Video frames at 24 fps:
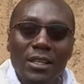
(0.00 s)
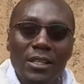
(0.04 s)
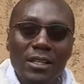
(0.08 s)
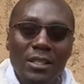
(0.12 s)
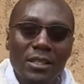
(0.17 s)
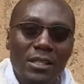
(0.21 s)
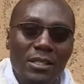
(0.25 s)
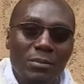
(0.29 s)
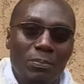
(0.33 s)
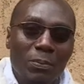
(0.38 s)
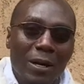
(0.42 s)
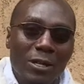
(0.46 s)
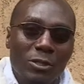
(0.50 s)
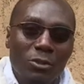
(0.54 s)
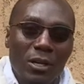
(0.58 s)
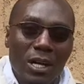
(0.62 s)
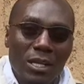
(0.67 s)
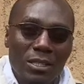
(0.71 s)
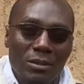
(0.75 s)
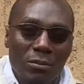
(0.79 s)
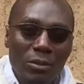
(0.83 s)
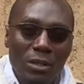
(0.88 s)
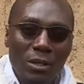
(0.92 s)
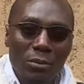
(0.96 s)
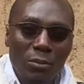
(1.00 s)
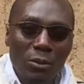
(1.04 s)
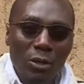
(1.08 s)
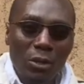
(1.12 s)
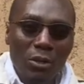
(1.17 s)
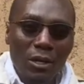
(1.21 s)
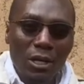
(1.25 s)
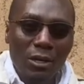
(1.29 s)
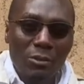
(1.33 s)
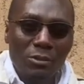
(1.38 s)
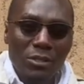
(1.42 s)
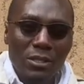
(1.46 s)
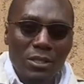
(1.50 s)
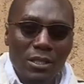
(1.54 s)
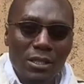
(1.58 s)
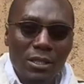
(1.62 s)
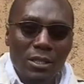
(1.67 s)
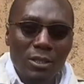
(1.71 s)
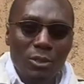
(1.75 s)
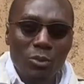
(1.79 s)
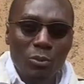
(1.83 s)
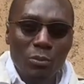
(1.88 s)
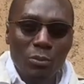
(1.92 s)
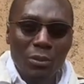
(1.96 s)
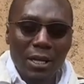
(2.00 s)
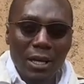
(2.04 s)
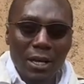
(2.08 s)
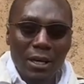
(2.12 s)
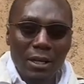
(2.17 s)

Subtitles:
this person has been pronounced to be